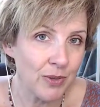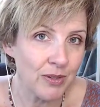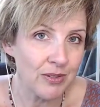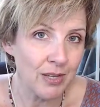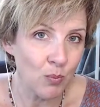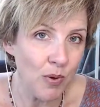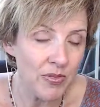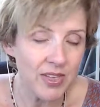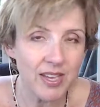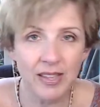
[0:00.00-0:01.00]
did one
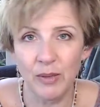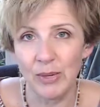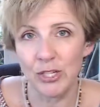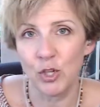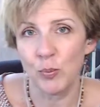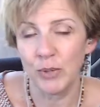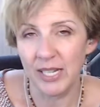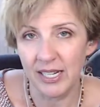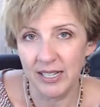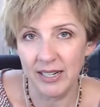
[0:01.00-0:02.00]
thing and then we
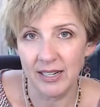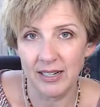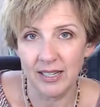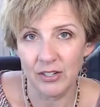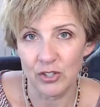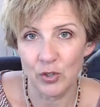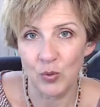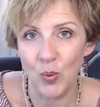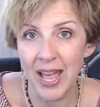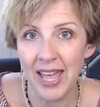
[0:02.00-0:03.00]
interpreted it in a certain
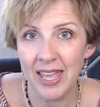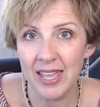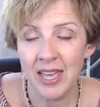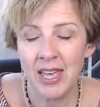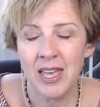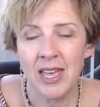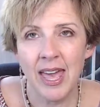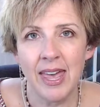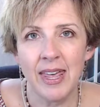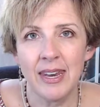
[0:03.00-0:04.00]
way.
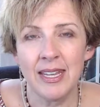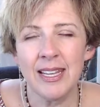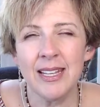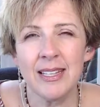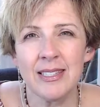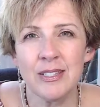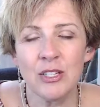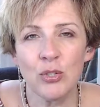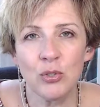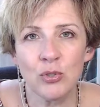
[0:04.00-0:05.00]
And it's
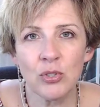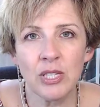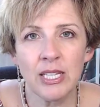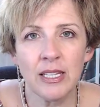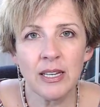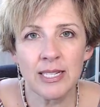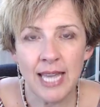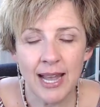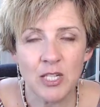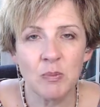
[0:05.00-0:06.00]
usually
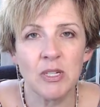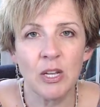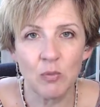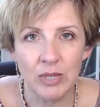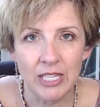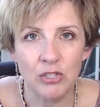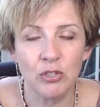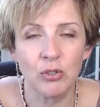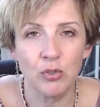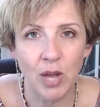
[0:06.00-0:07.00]
attachment and
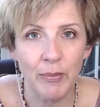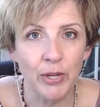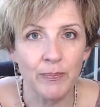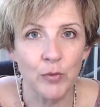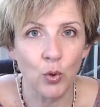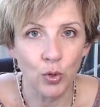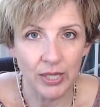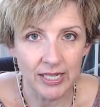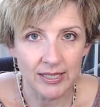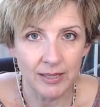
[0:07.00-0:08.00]
relational trauma
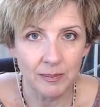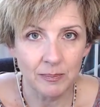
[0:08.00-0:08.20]
oriented.